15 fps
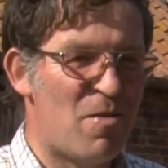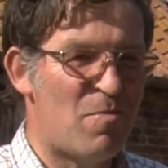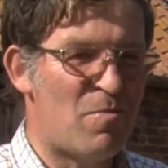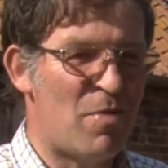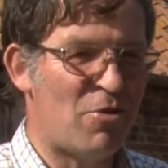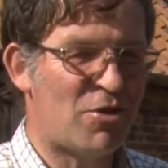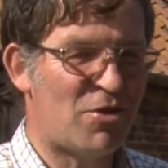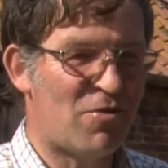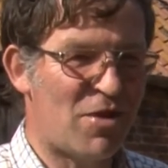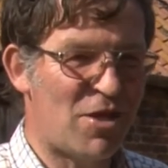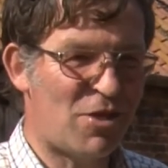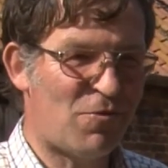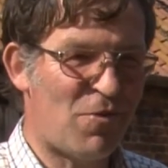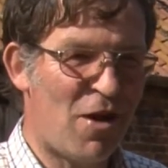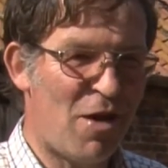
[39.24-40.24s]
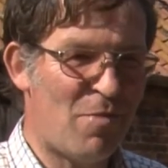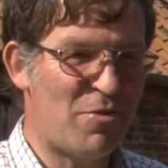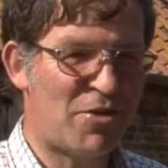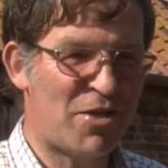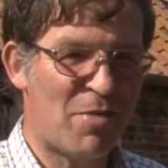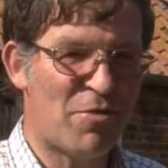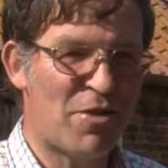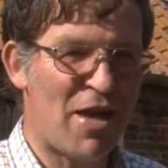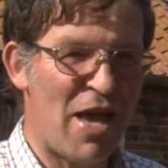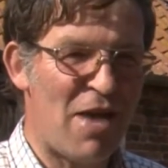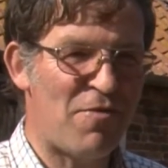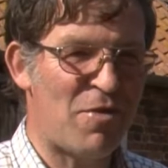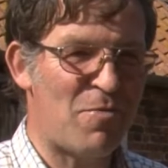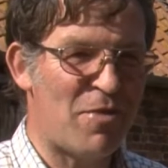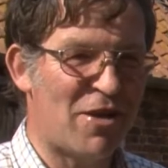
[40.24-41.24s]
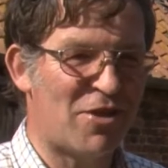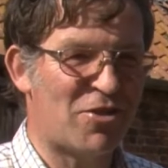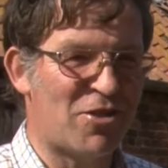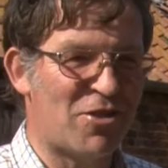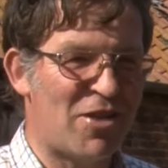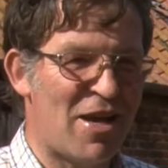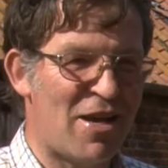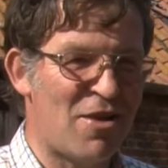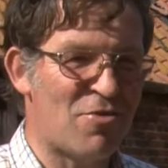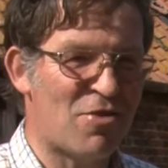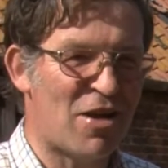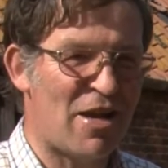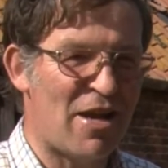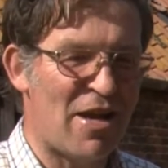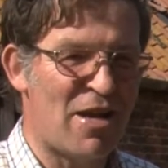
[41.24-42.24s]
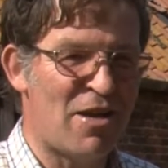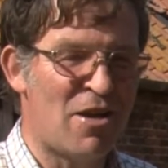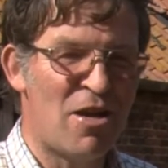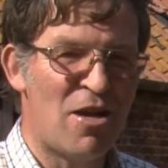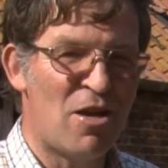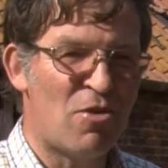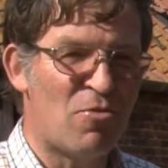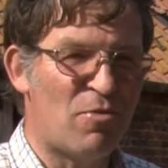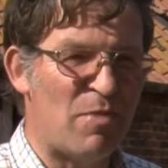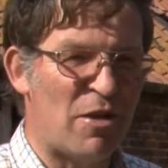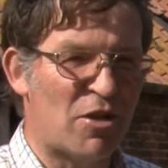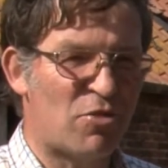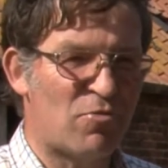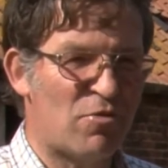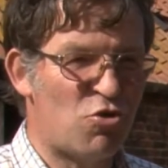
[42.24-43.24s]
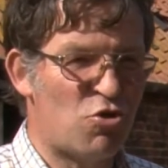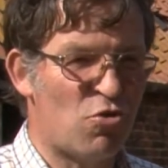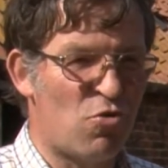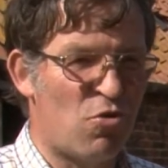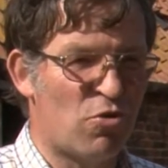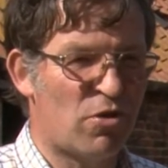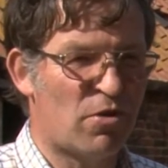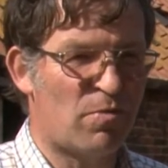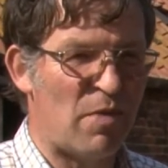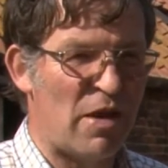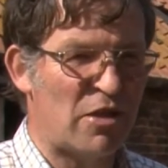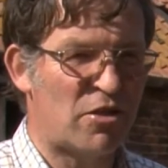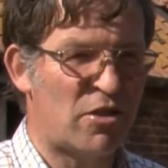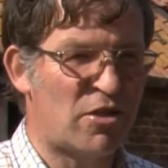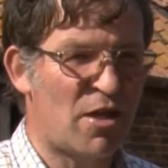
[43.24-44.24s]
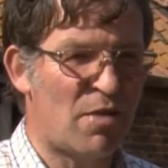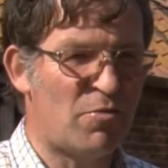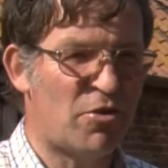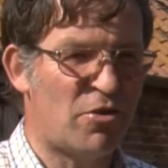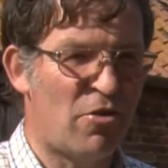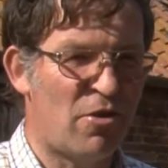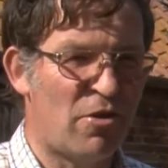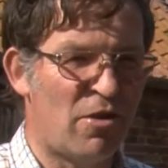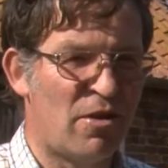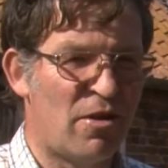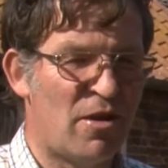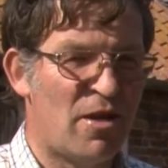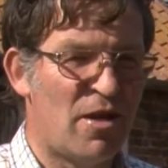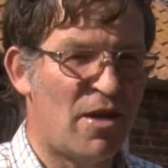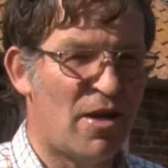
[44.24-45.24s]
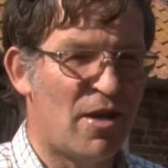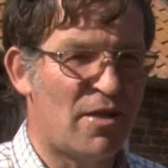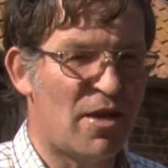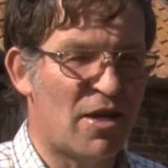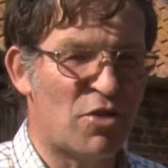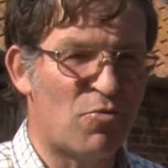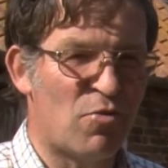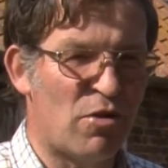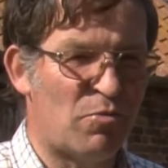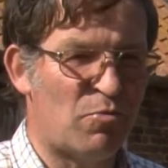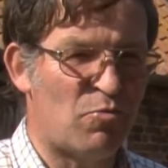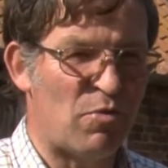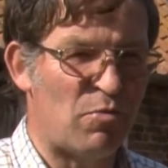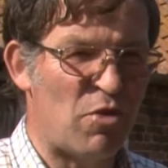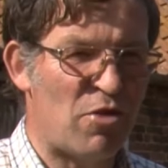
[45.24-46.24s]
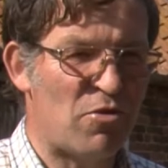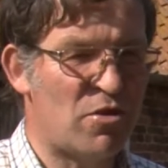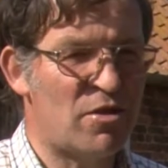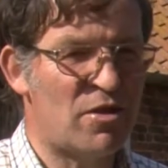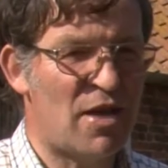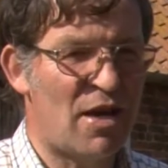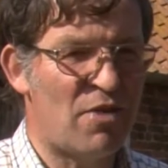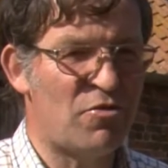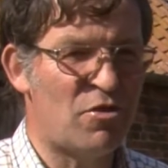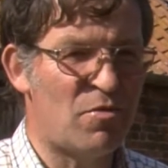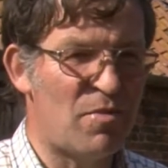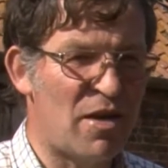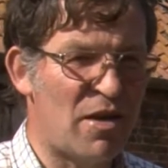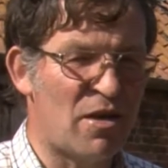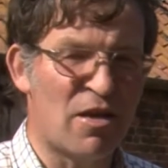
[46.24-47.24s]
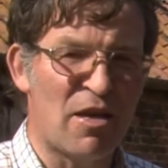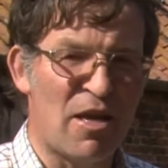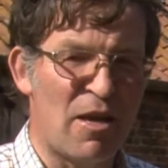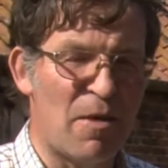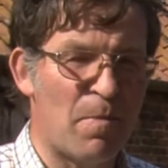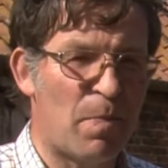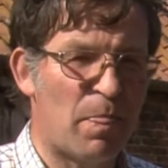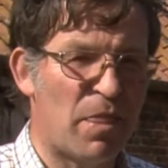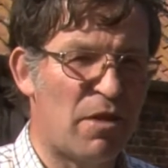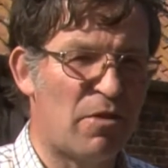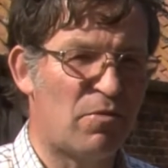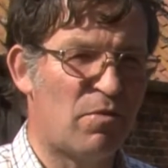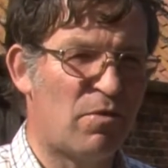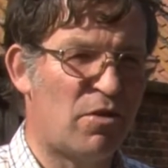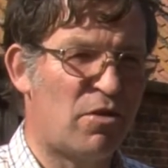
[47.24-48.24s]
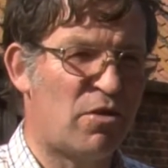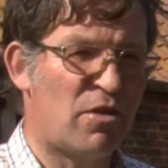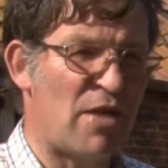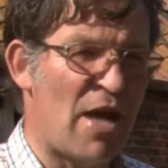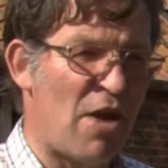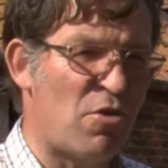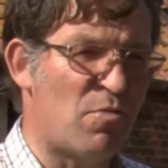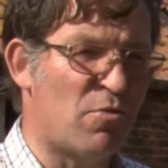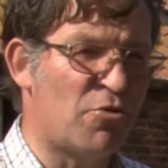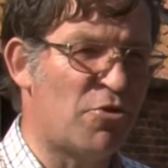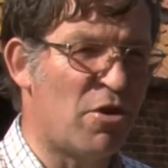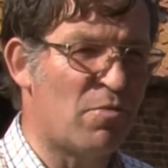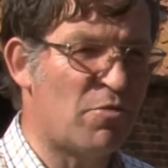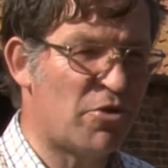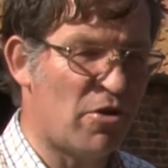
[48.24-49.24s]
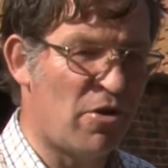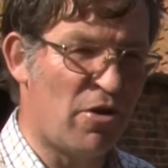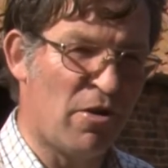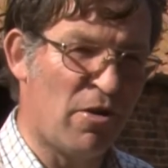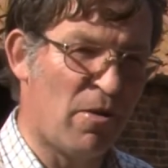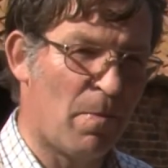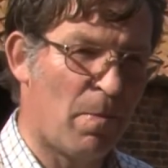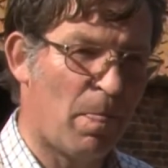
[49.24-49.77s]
Most of this farm is some of the heavy mix. It's yellow clay mixed with chalk, makes the subsoil, and that's broken down to make a arable topsoil.